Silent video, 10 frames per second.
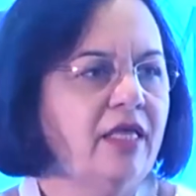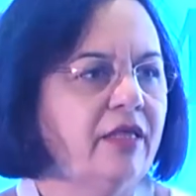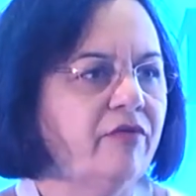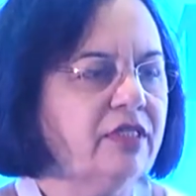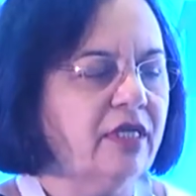
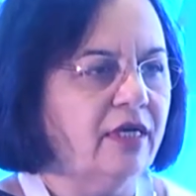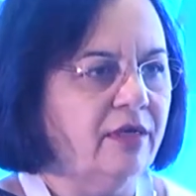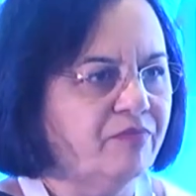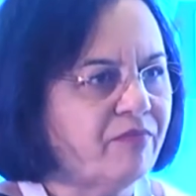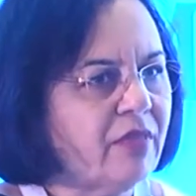There was
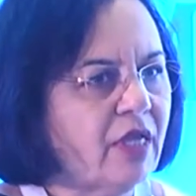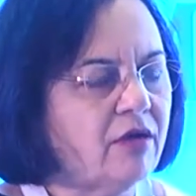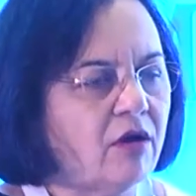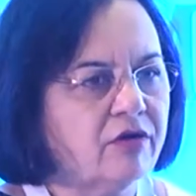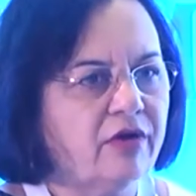a
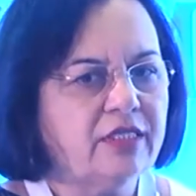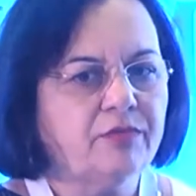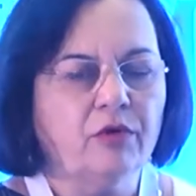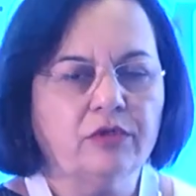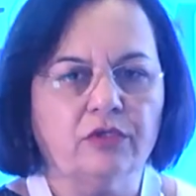doctor I
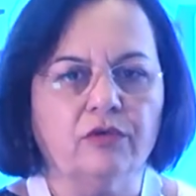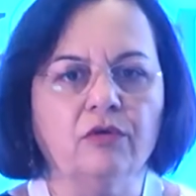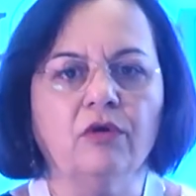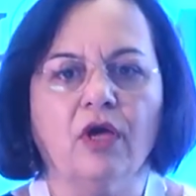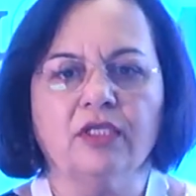spoke to
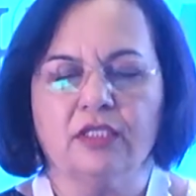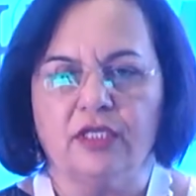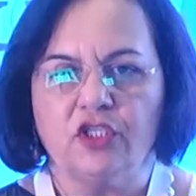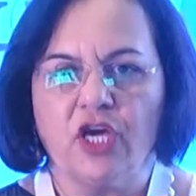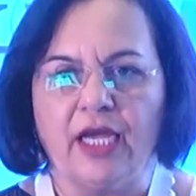who lost a
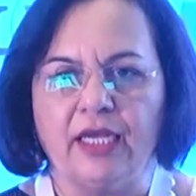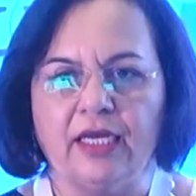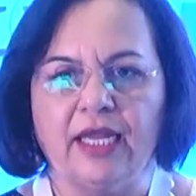child,